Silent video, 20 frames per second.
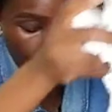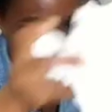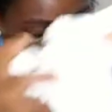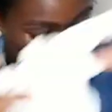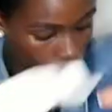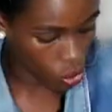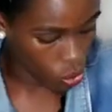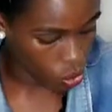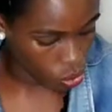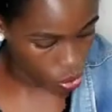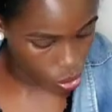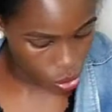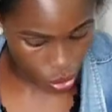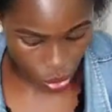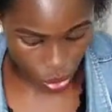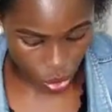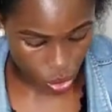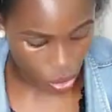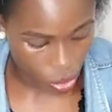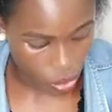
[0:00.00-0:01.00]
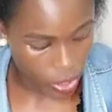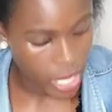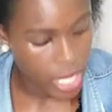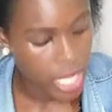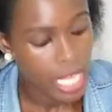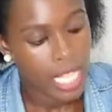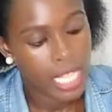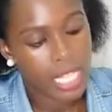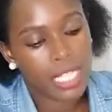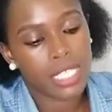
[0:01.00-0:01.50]
ones, you're good to go.
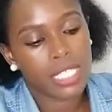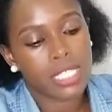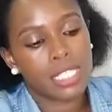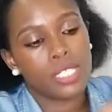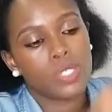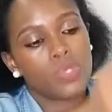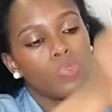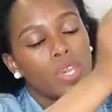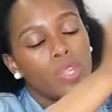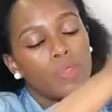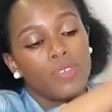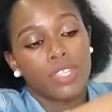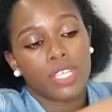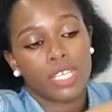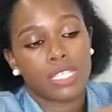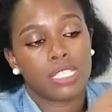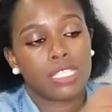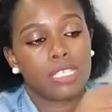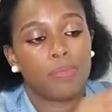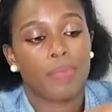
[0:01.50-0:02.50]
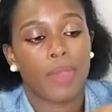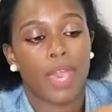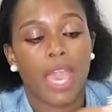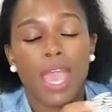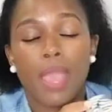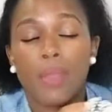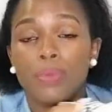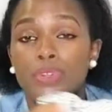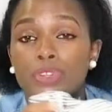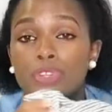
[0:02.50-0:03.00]
There's this one with a zipper.
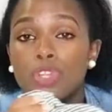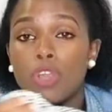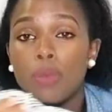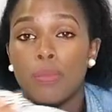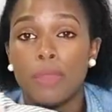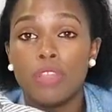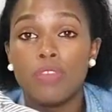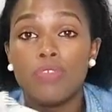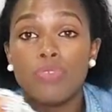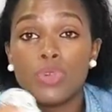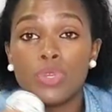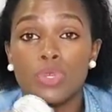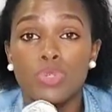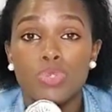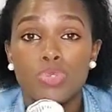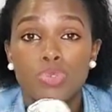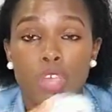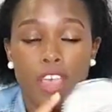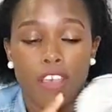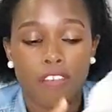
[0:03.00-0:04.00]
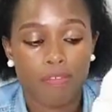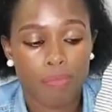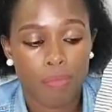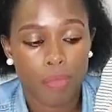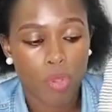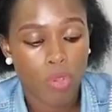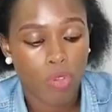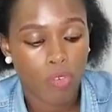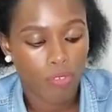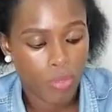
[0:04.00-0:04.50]
I would recommend for you to have
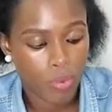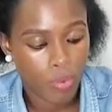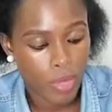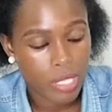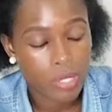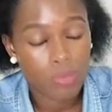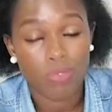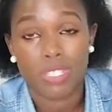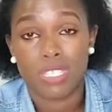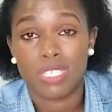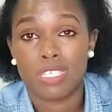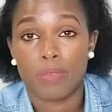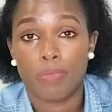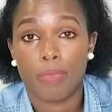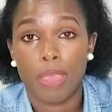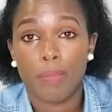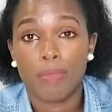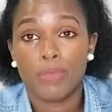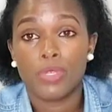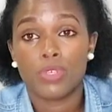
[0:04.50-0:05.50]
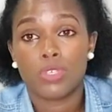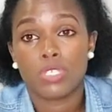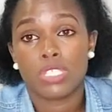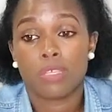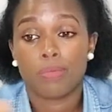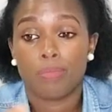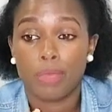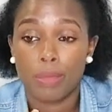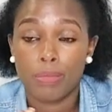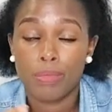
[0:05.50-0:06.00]
more of the ones with zipper, because
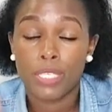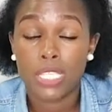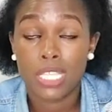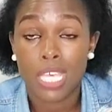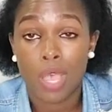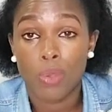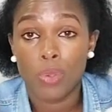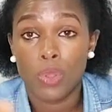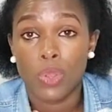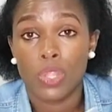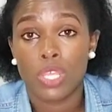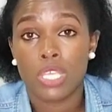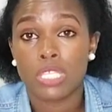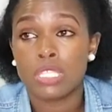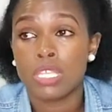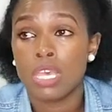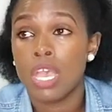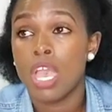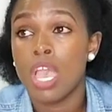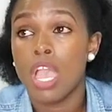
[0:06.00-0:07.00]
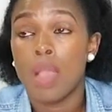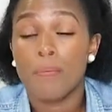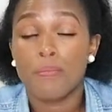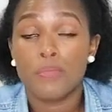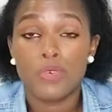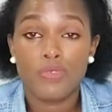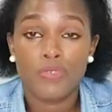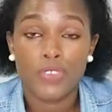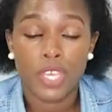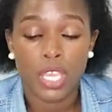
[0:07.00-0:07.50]
the babies are always
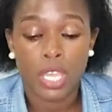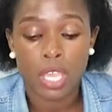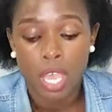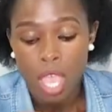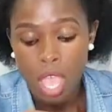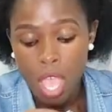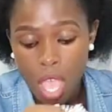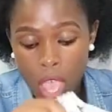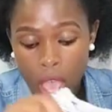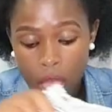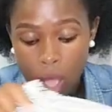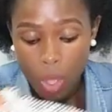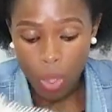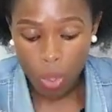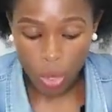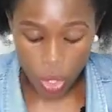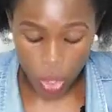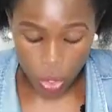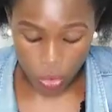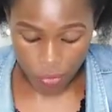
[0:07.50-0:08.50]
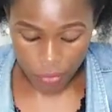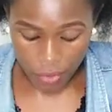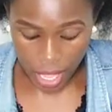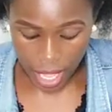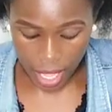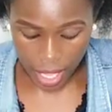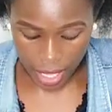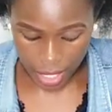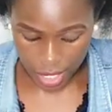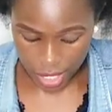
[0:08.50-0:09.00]
moving all over,
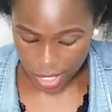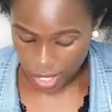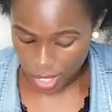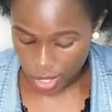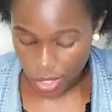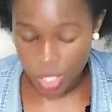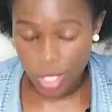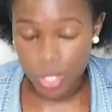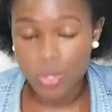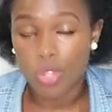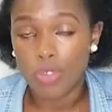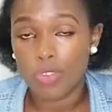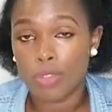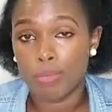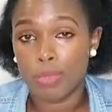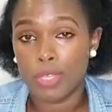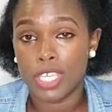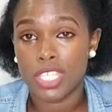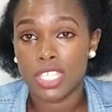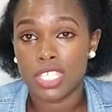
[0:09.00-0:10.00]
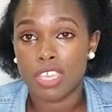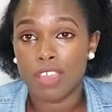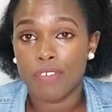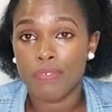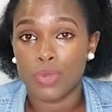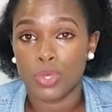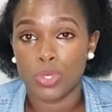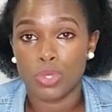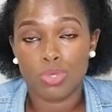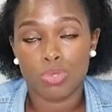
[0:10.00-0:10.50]
and this one will be easier
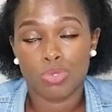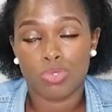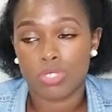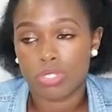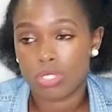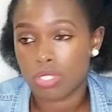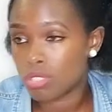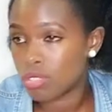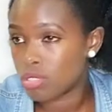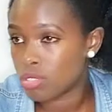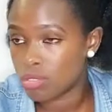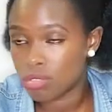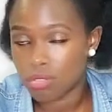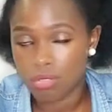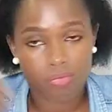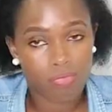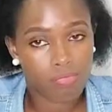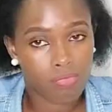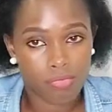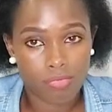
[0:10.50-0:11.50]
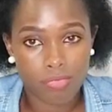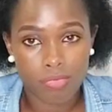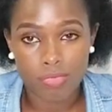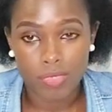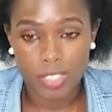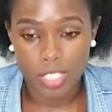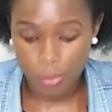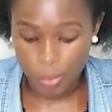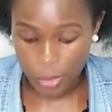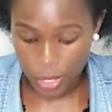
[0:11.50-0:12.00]
for you to just
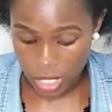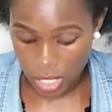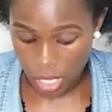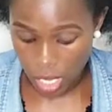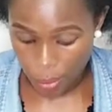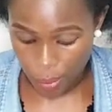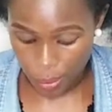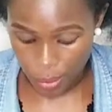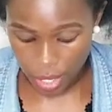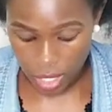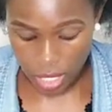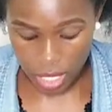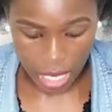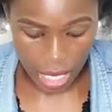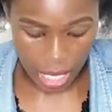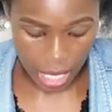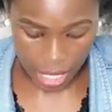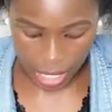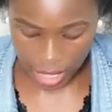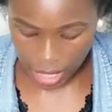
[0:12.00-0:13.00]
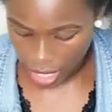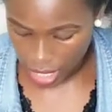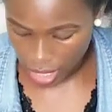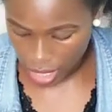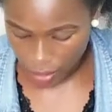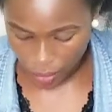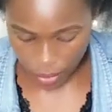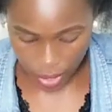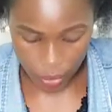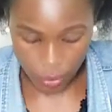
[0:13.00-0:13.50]
zip it up, and like the
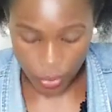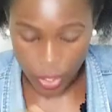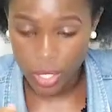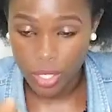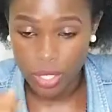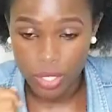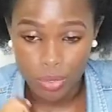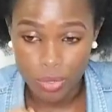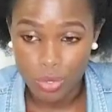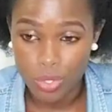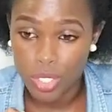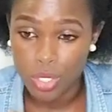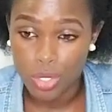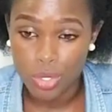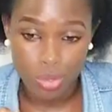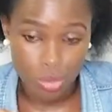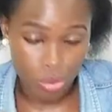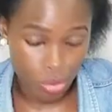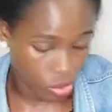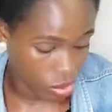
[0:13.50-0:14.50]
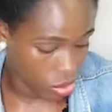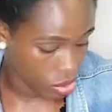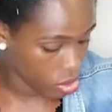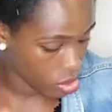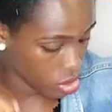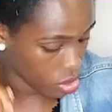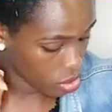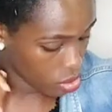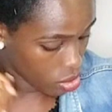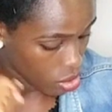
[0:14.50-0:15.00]
other one where you need to
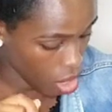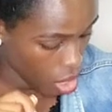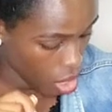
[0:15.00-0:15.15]
just